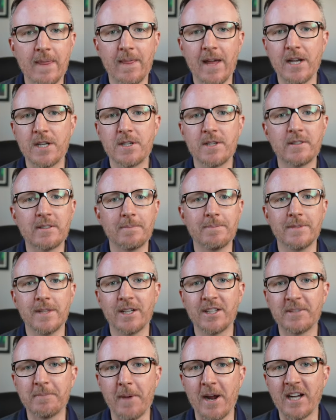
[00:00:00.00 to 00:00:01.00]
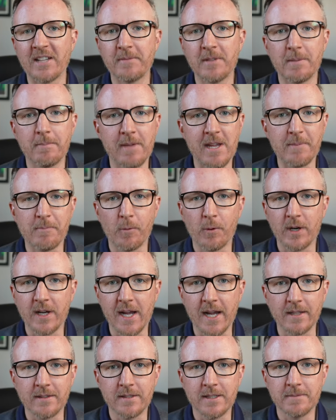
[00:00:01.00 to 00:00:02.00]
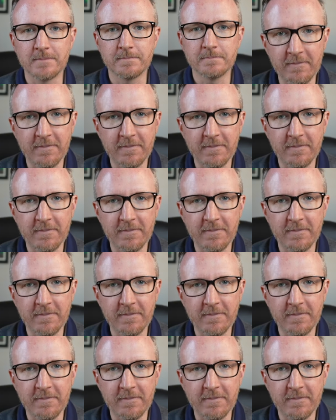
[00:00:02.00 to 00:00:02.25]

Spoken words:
and that's just something that inspires me to make more content.